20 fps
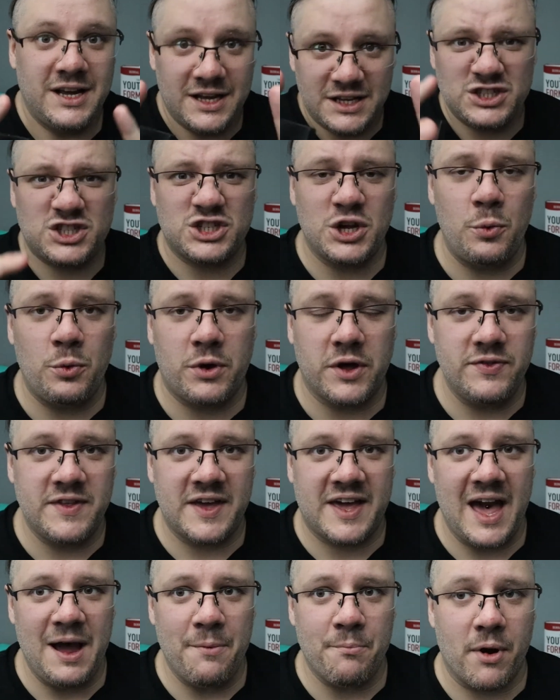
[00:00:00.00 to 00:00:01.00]
and so can
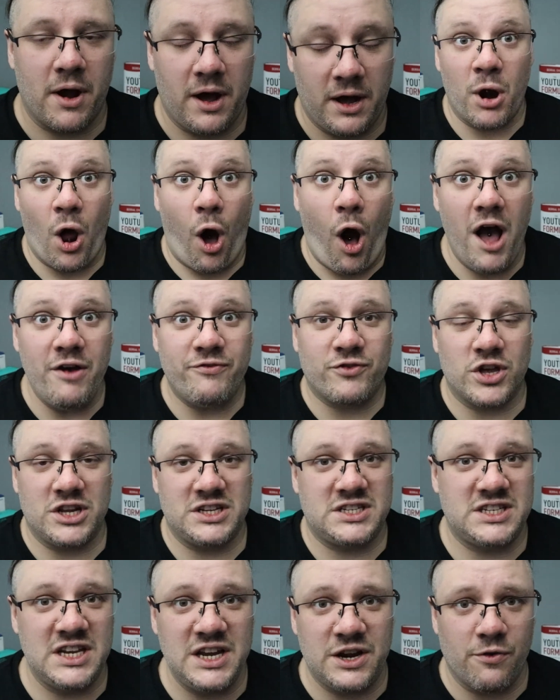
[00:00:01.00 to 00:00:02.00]
the camera. But I've got
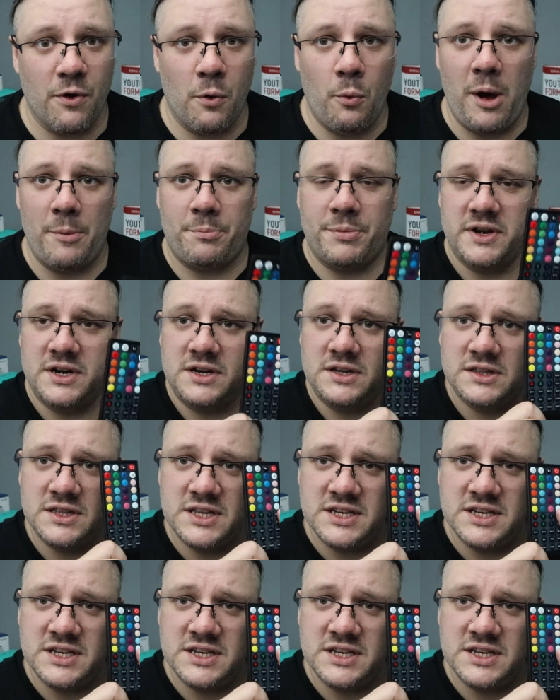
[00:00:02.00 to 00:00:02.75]
a secret weapon.